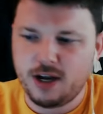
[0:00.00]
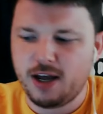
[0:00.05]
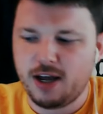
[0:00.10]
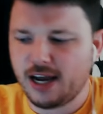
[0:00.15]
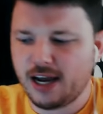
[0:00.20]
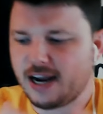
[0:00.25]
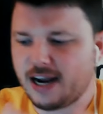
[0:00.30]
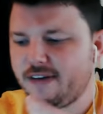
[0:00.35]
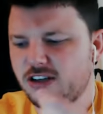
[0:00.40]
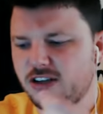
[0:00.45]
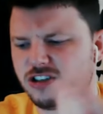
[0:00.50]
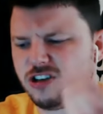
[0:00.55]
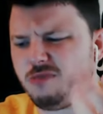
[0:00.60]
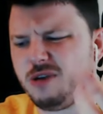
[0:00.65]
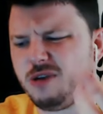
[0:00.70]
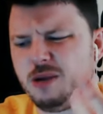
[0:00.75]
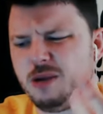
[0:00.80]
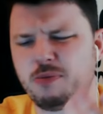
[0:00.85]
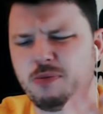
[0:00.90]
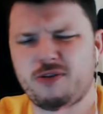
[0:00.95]
Like, I've got so
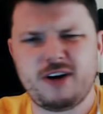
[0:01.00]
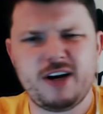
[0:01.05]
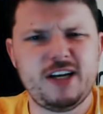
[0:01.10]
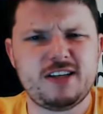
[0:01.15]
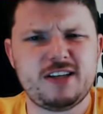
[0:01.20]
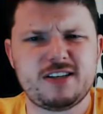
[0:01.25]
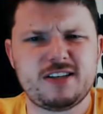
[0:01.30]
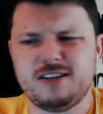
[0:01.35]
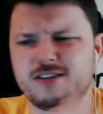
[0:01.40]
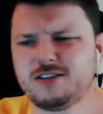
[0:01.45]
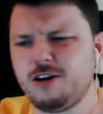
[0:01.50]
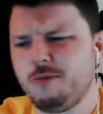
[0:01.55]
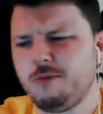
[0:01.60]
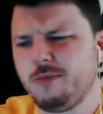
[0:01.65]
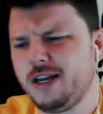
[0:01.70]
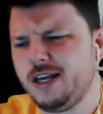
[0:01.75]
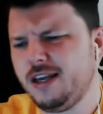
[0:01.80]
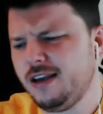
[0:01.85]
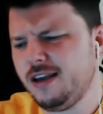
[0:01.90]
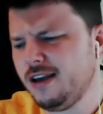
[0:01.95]
many priests and so
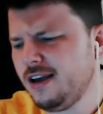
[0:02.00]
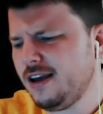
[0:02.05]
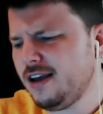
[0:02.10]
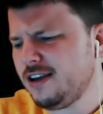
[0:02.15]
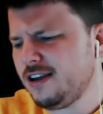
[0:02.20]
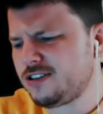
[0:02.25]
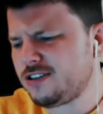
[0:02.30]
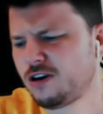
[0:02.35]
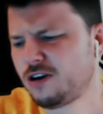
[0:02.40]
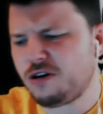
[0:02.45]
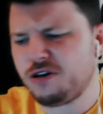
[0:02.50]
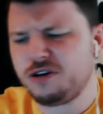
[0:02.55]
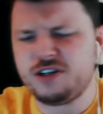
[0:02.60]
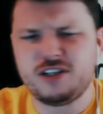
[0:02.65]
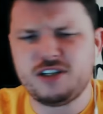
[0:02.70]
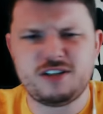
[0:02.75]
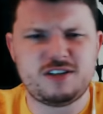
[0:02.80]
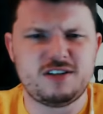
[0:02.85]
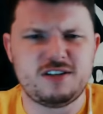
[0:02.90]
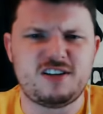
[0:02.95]
many
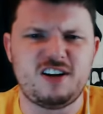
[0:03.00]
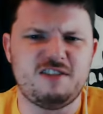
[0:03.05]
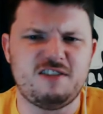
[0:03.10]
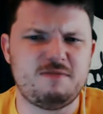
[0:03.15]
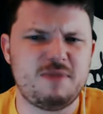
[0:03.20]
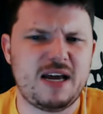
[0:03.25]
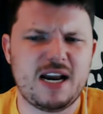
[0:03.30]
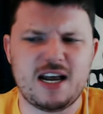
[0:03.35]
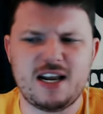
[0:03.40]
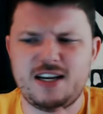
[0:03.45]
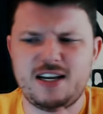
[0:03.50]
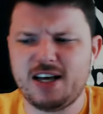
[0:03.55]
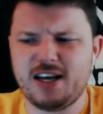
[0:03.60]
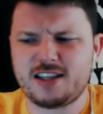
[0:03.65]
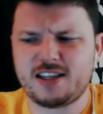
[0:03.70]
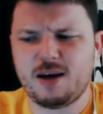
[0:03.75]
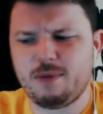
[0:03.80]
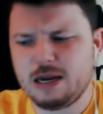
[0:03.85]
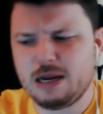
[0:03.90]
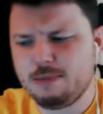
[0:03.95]
sergeants and stuff made out of Death
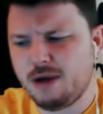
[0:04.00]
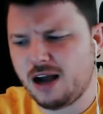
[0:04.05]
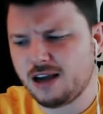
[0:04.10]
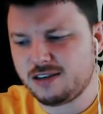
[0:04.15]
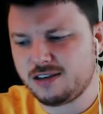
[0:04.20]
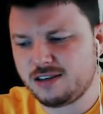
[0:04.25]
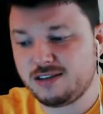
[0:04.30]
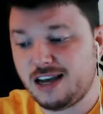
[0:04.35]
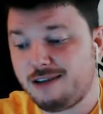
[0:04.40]
Company boxes.